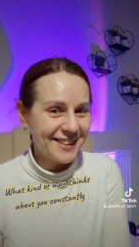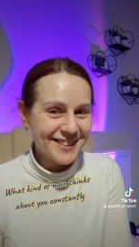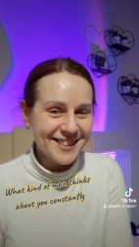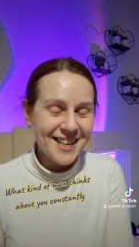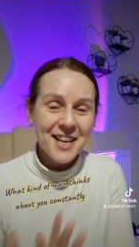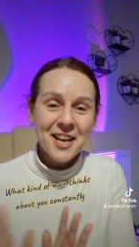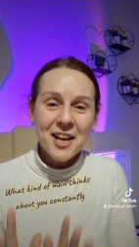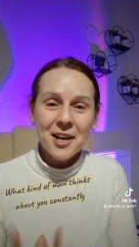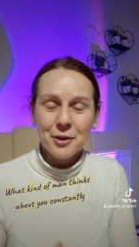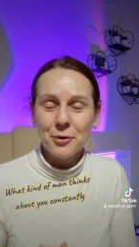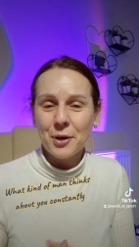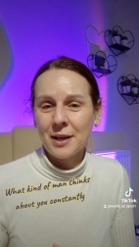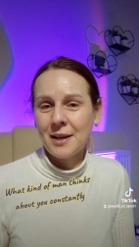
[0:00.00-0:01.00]
else
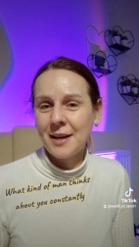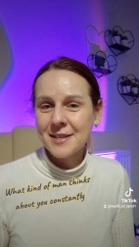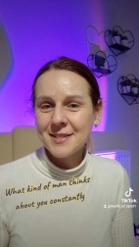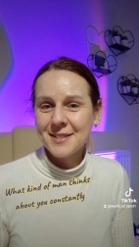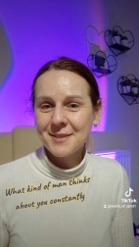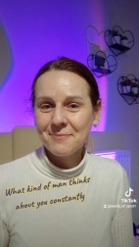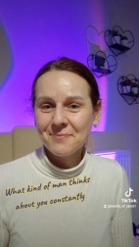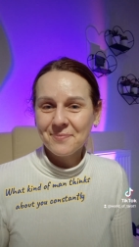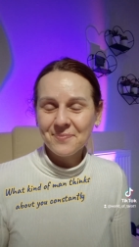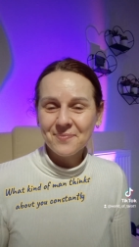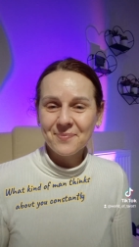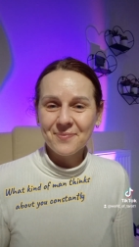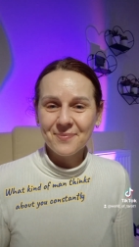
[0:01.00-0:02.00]
you can ask
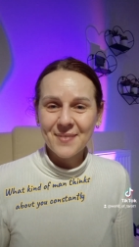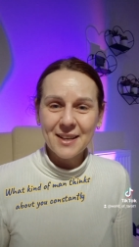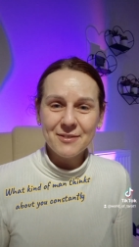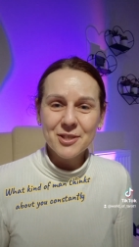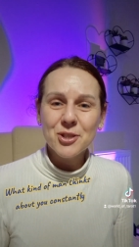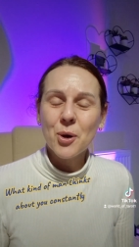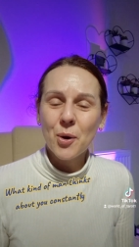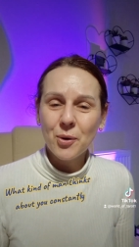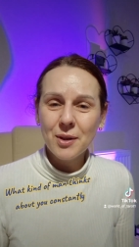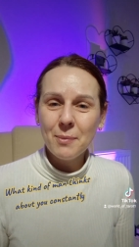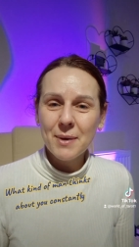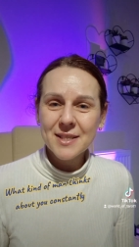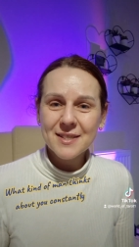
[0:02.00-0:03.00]
i wish you all
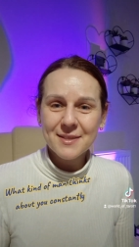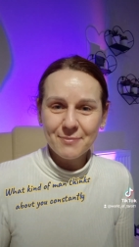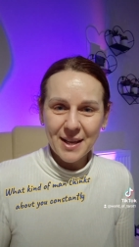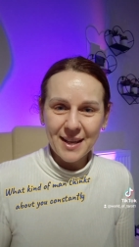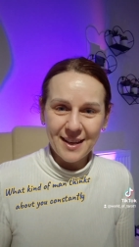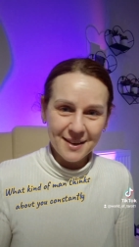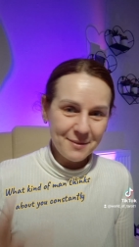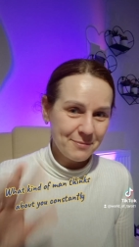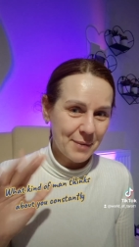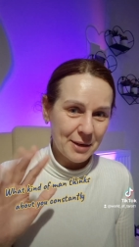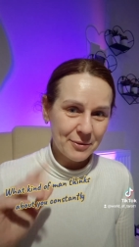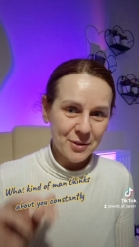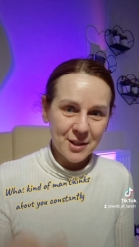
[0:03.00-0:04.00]
the best take care
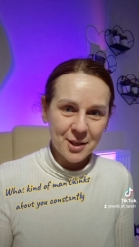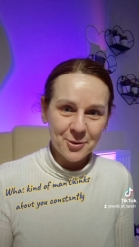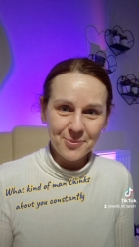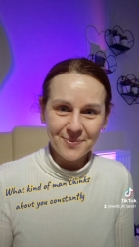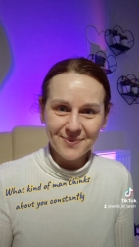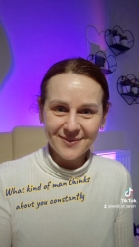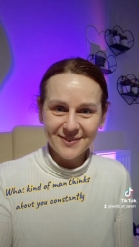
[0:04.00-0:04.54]
bye for now